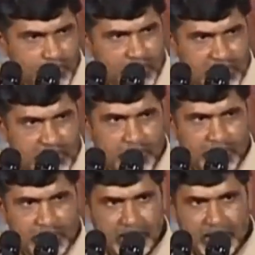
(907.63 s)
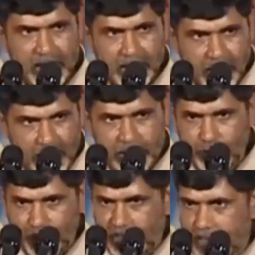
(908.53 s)
policymakers, has
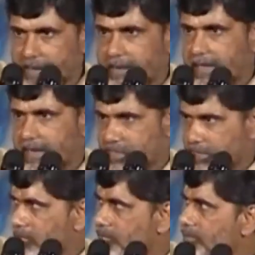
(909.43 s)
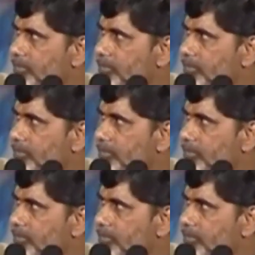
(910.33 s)
to work in the direction.